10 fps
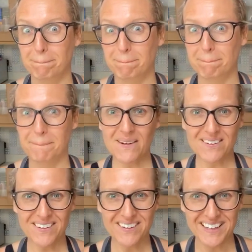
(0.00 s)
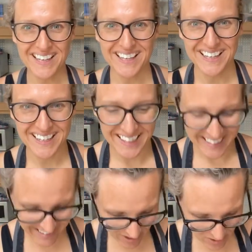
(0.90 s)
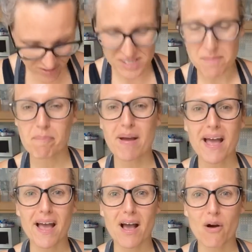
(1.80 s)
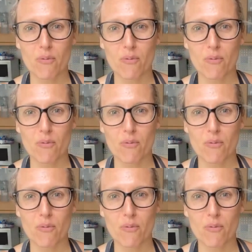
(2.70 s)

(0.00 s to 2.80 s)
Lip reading: Morning! Who's about?